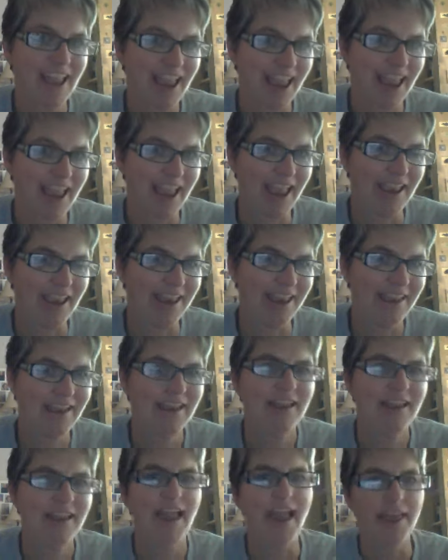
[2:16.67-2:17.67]
a
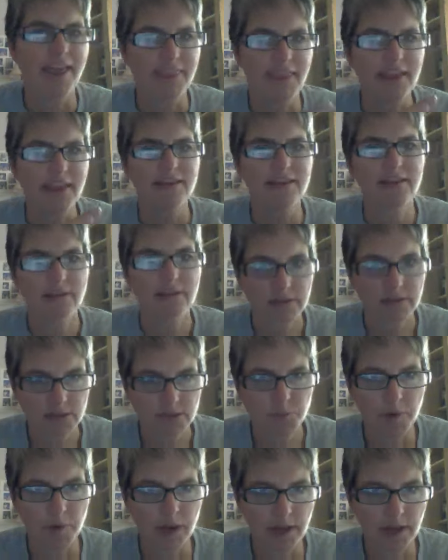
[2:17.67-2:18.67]
and then
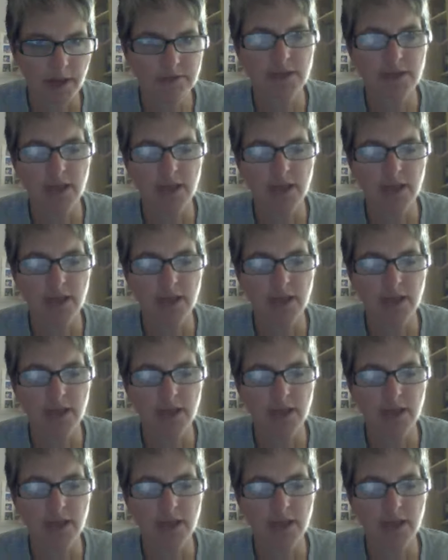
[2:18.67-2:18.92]
space